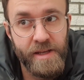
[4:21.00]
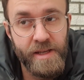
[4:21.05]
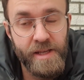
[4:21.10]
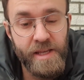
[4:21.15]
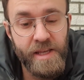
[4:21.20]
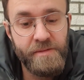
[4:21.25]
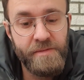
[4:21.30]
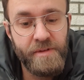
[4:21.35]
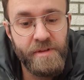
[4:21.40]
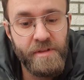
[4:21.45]

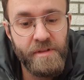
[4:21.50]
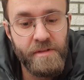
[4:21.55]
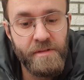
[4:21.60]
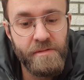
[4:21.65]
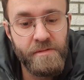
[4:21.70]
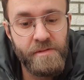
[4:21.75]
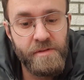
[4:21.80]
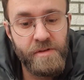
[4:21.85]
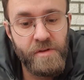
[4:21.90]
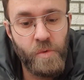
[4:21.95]

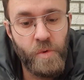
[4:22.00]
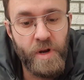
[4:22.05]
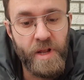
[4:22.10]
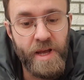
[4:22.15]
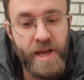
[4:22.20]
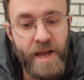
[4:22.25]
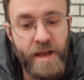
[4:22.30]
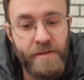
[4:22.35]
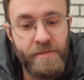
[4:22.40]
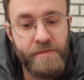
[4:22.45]
Even when I
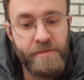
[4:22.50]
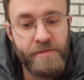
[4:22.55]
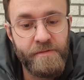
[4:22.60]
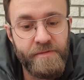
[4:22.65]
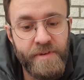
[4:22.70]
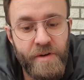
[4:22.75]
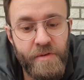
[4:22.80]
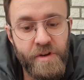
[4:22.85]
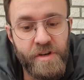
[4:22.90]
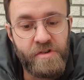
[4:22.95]
have
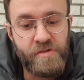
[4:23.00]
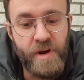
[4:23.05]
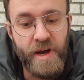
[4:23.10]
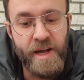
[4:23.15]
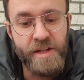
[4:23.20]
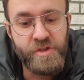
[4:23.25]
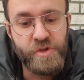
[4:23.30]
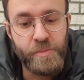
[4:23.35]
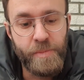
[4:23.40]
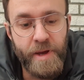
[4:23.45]
very
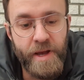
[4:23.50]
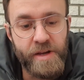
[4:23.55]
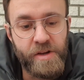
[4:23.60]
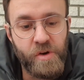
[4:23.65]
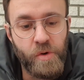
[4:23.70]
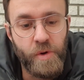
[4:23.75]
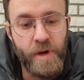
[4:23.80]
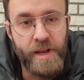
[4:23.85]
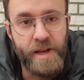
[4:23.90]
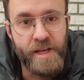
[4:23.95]
dry
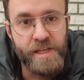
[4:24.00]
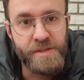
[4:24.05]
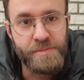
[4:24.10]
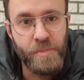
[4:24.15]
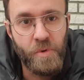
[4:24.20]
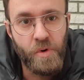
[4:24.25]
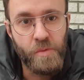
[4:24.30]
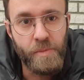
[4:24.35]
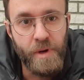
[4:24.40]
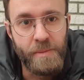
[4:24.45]
tobacco and I
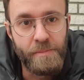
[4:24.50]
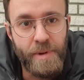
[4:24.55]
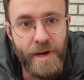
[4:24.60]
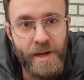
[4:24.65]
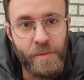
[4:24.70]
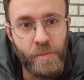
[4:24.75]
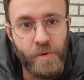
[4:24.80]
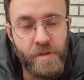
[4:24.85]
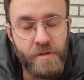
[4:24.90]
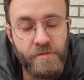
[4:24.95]
smoke my
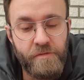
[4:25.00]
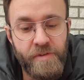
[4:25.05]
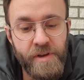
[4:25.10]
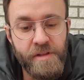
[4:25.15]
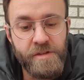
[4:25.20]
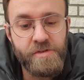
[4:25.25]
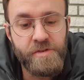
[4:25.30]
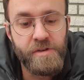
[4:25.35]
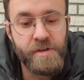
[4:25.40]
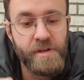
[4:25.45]
pipe with a
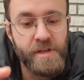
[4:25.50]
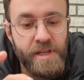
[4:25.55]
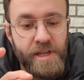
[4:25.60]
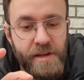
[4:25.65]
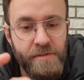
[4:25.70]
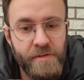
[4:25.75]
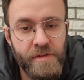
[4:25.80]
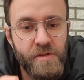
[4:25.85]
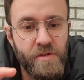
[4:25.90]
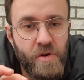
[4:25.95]
filter,
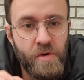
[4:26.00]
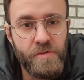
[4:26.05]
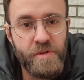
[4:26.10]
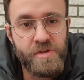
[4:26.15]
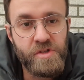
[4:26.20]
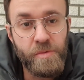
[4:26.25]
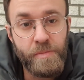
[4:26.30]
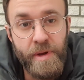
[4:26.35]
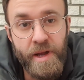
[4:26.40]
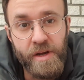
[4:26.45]
even though the
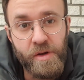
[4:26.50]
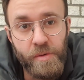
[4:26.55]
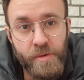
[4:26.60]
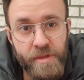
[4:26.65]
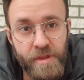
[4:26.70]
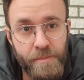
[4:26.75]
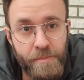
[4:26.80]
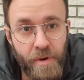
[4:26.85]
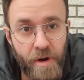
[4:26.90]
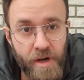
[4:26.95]
tobacco at
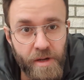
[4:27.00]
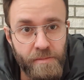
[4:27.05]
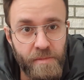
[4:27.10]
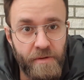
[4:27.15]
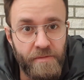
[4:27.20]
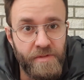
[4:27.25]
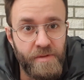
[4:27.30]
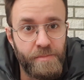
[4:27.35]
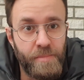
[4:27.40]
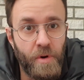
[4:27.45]
the bottom
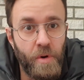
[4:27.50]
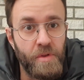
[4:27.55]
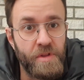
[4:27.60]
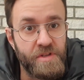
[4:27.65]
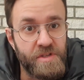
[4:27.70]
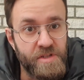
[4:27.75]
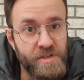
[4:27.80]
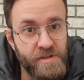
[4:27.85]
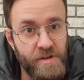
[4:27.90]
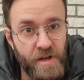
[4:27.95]
of the bowl
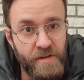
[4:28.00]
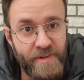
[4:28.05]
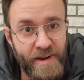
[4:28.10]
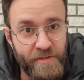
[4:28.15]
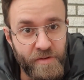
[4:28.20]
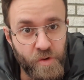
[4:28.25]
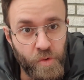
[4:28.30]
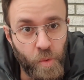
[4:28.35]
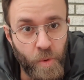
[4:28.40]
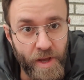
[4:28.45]
is not
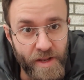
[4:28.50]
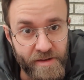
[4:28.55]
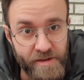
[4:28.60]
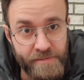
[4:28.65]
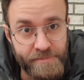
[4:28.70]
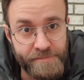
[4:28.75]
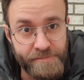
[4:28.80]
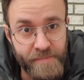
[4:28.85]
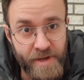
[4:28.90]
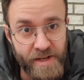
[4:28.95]
very wet
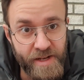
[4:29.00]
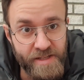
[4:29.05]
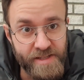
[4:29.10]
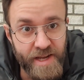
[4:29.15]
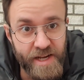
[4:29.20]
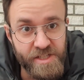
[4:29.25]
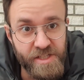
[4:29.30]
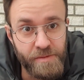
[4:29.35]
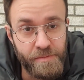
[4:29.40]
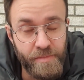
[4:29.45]
and it's
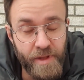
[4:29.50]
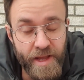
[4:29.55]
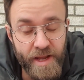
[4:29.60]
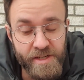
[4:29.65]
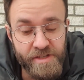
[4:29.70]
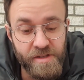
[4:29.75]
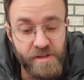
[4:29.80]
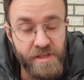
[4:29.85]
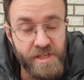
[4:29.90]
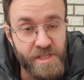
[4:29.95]

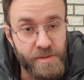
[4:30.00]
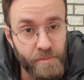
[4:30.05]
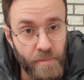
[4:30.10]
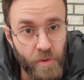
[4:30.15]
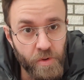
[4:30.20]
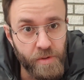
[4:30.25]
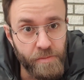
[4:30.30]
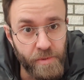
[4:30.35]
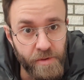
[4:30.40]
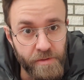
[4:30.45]
actually
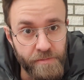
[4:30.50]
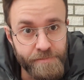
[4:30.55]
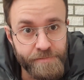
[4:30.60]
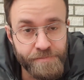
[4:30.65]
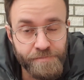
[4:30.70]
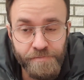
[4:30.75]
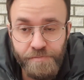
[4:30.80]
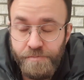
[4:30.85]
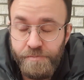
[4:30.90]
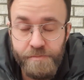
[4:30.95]
smokable,
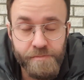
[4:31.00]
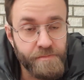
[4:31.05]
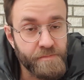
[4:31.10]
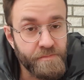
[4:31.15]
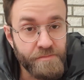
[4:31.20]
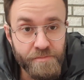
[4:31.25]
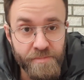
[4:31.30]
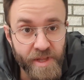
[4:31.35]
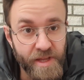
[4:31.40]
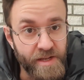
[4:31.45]

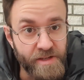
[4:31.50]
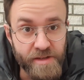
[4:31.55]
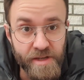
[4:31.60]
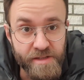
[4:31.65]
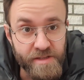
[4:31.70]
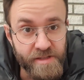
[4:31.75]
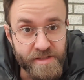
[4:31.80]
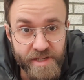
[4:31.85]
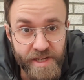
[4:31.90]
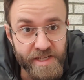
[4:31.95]
it
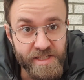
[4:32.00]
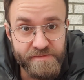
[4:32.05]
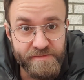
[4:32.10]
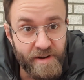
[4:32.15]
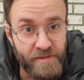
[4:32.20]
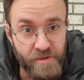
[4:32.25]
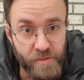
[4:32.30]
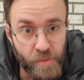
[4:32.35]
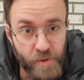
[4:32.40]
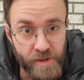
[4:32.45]
doesn't taste
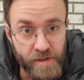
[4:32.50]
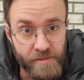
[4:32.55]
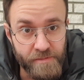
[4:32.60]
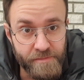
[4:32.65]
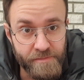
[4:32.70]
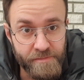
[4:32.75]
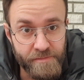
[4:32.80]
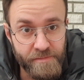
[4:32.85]
very well.